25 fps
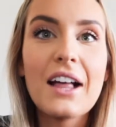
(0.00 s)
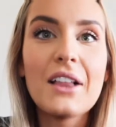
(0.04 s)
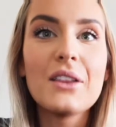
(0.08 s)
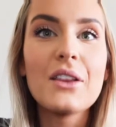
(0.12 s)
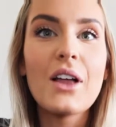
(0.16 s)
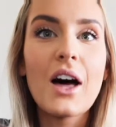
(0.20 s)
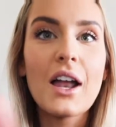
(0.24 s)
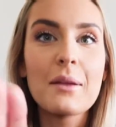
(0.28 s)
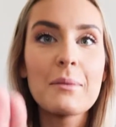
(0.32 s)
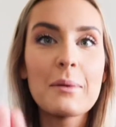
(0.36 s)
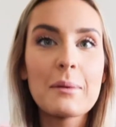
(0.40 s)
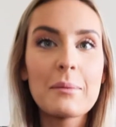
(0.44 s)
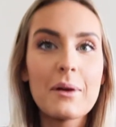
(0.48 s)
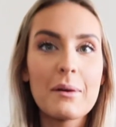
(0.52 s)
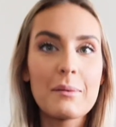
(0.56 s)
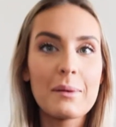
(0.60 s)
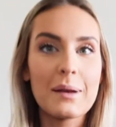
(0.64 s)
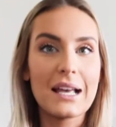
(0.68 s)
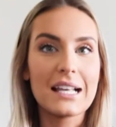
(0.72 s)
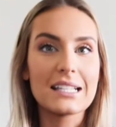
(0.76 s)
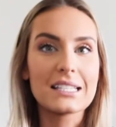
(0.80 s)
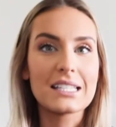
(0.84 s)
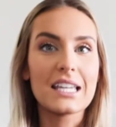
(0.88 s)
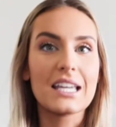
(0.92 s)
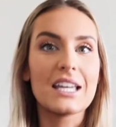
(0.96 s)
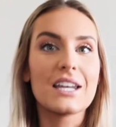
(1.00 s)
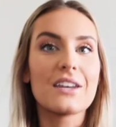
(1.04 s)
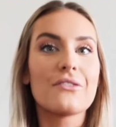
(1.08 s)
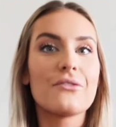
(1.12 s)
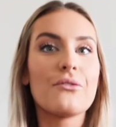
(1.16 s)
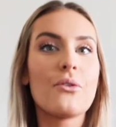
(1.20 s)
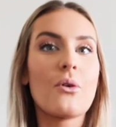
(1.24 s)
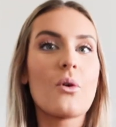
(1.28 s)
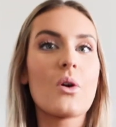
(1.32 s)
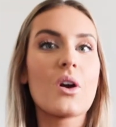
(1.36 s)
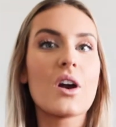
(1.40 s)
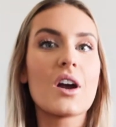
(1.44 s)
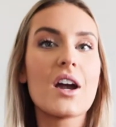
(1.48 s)
A lot of people have been asking
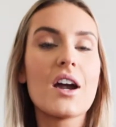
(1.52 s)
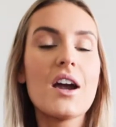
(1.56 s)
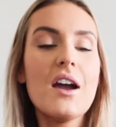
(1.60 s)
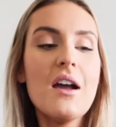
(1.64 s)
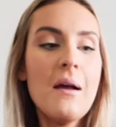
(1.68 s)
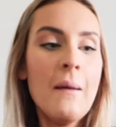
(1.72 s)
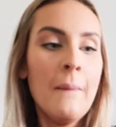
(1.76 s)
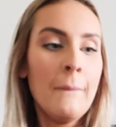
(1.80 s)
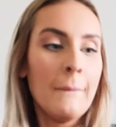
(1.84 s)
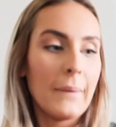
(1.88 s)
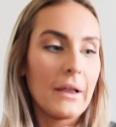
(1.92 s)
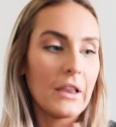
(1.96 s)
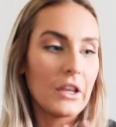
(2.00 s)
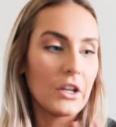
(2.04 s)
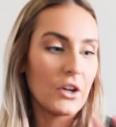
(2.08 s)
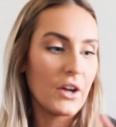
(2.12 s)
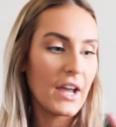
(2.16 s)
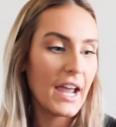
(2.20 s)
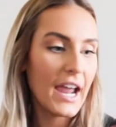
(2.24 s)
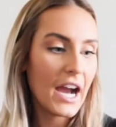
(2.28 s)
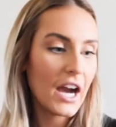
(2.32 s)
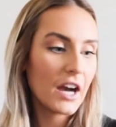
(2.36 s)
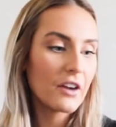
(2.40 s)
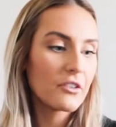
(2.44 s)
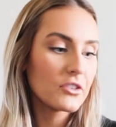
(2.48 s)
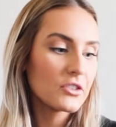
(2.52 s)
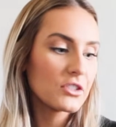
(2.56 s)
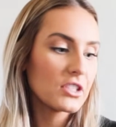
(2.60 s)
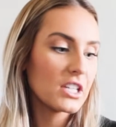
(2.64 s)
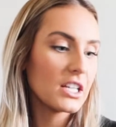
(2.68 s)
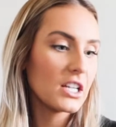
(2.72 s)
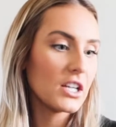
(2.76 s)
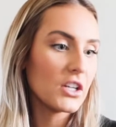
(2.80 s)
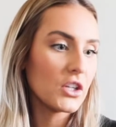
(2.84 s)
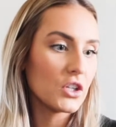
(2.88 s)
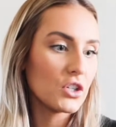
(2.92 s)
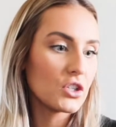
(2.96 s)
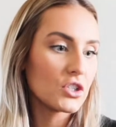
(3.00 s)
for my little hair
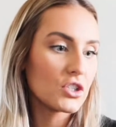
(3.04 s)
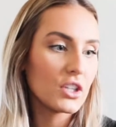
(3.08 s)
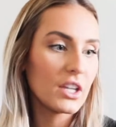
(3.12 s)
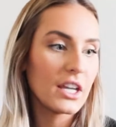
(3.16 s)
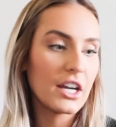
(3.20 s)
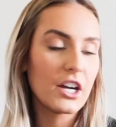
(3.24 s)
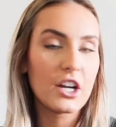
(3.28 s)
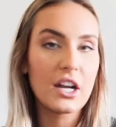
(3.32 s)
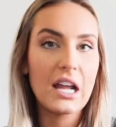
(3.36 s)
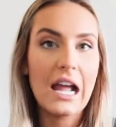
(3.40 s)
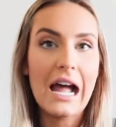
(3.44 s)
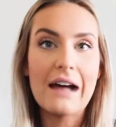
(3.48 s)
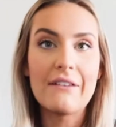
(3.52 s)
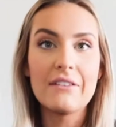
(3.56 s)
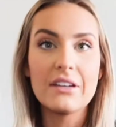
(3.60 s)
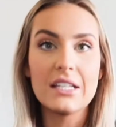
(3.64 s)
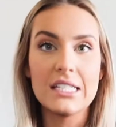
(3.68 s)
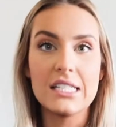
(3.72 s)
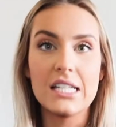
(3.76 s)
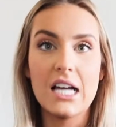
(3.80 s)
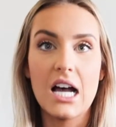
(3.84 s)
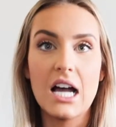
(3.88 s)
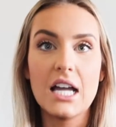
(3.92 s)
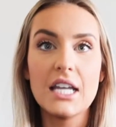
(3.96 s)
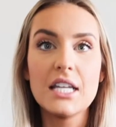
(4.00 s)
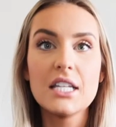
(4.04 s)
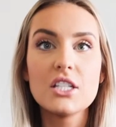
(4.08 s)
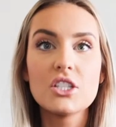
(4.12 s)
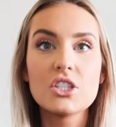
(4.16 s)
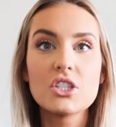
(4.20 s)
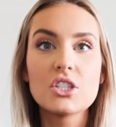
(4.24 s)
routine, and usually I already have it done.